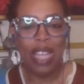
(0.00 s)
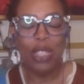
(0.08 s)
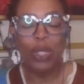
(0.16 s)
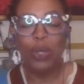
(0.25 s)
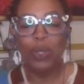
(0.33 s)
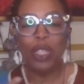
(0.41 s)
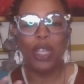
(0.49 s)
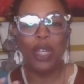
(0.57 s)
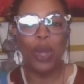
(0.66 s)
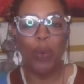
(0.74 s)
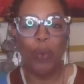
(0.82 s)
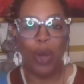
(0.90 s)
It's using
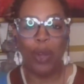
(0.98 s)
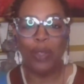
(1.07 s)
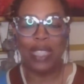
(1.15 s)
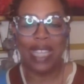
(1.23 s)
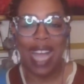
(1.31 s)
your words